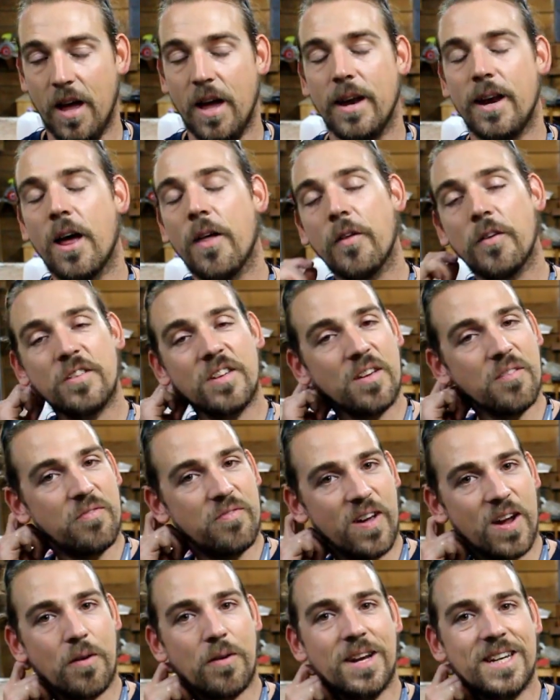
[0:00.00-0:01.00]
Now there's a
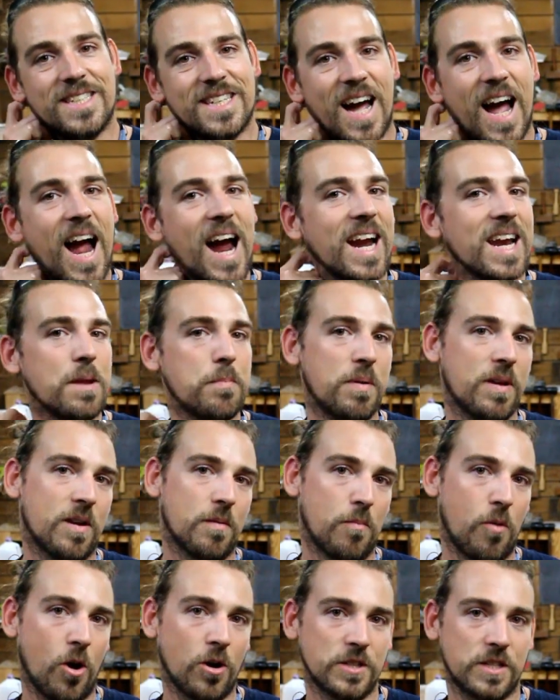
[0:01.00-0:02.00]
very tiny bit
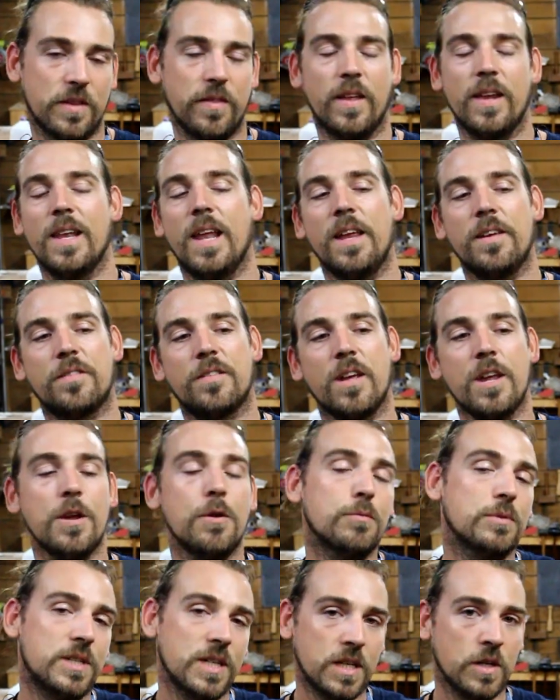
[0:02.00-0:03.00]
of margin that, let's say
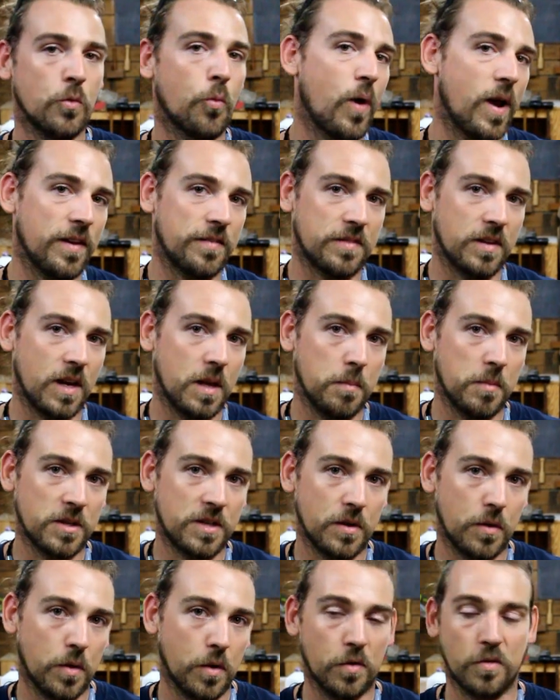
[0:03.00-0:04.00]
you didn't waste any
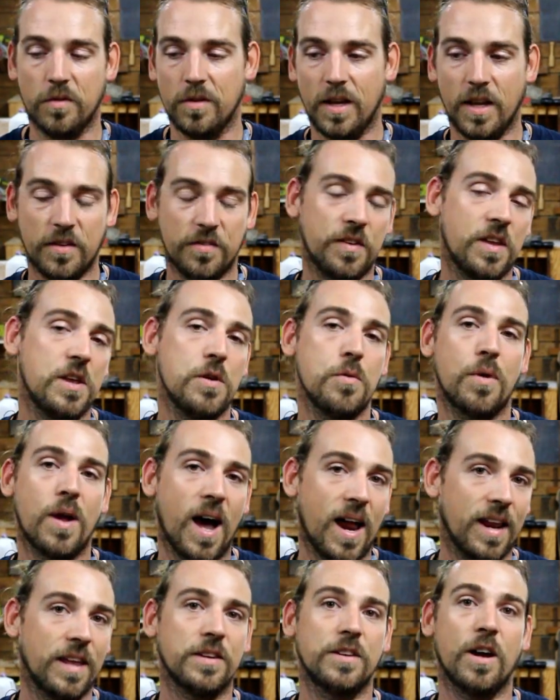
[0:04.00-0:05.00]
materials and let's say you
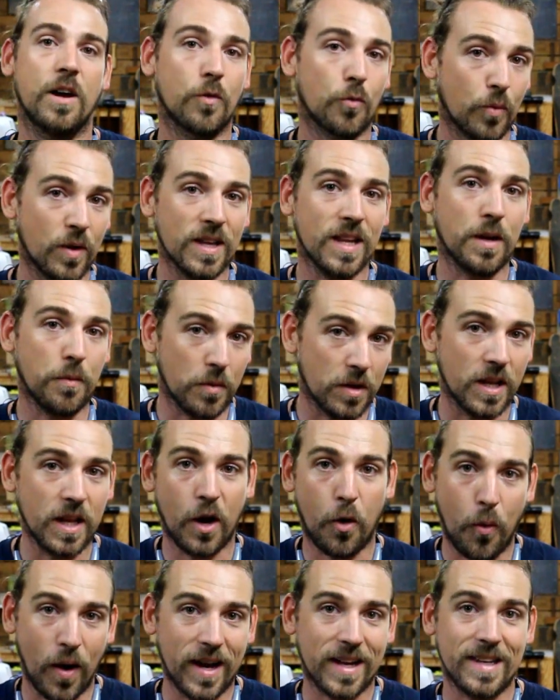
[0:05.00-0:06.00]
got it done really, really
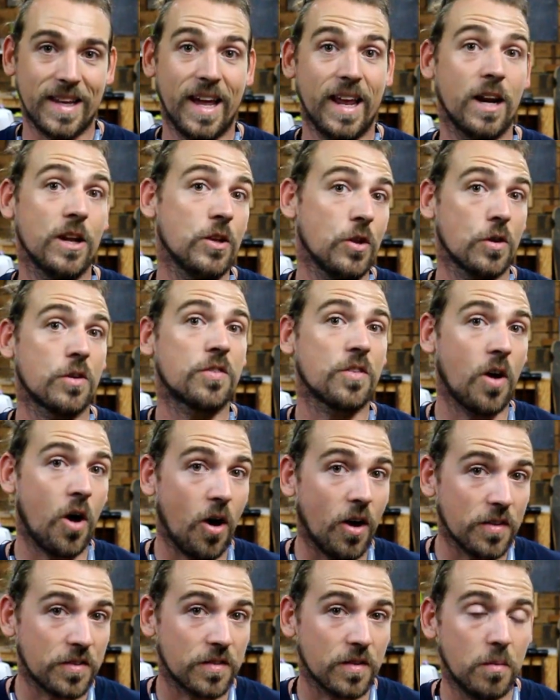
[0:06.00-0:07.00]
quickly and it looks
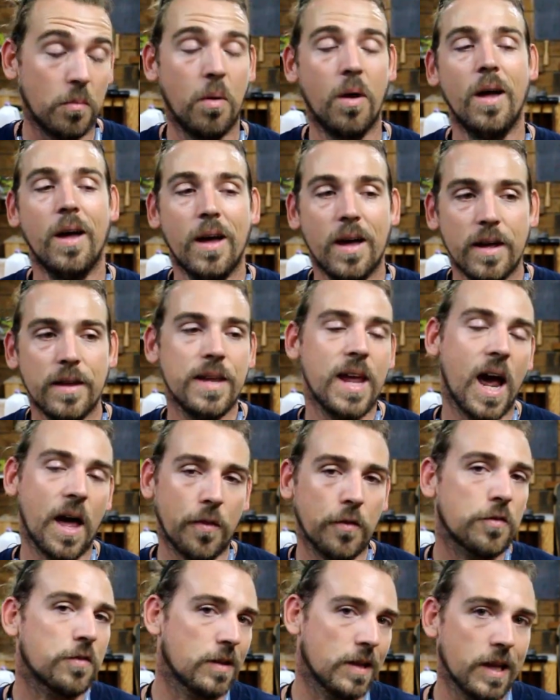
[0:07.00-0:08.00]
awesome. Yeah,
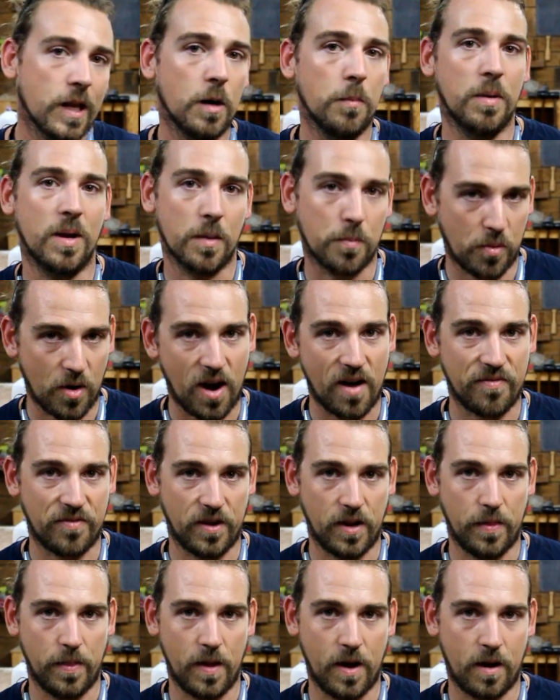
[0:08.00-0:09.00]
there's a little bit of profit
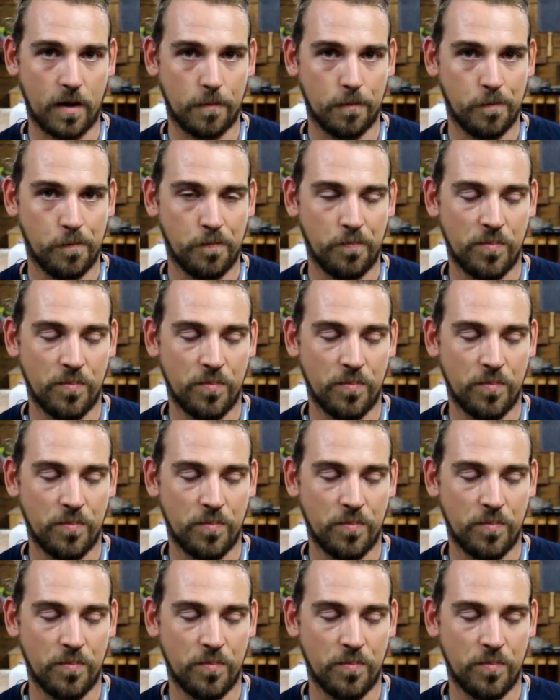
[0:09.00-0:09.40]
in there.